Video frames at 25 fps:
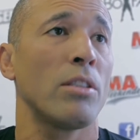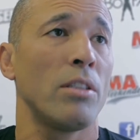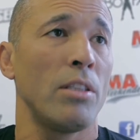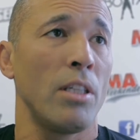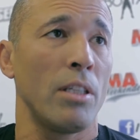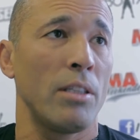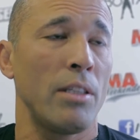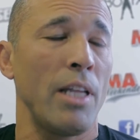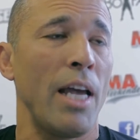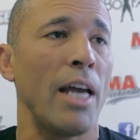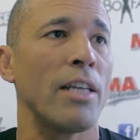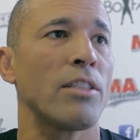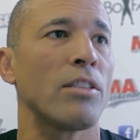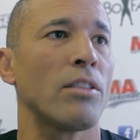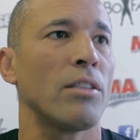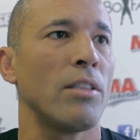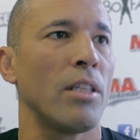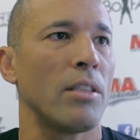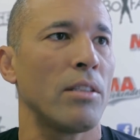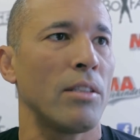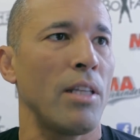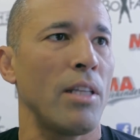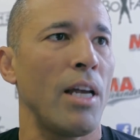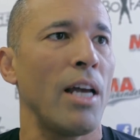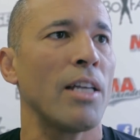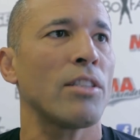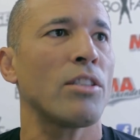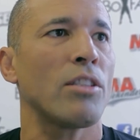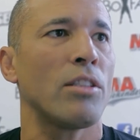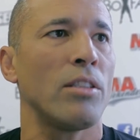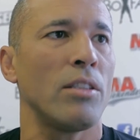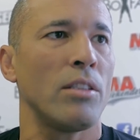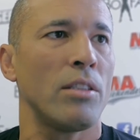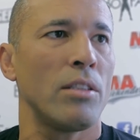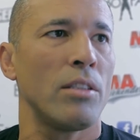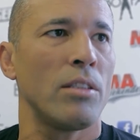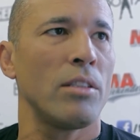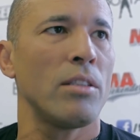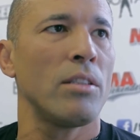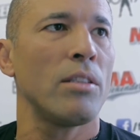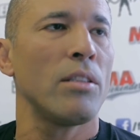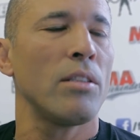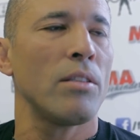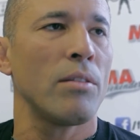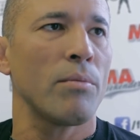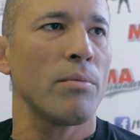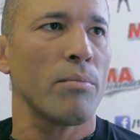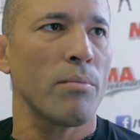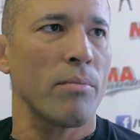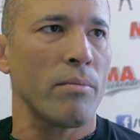Do you think the people that run the
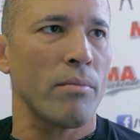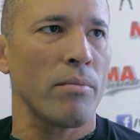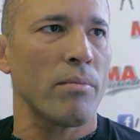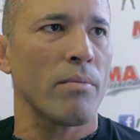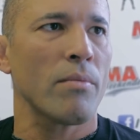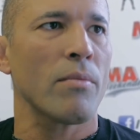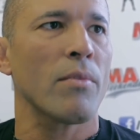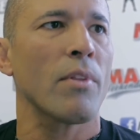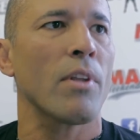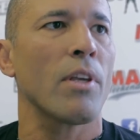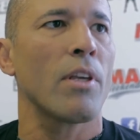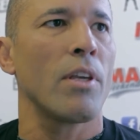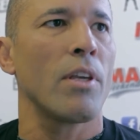sport are doing enough?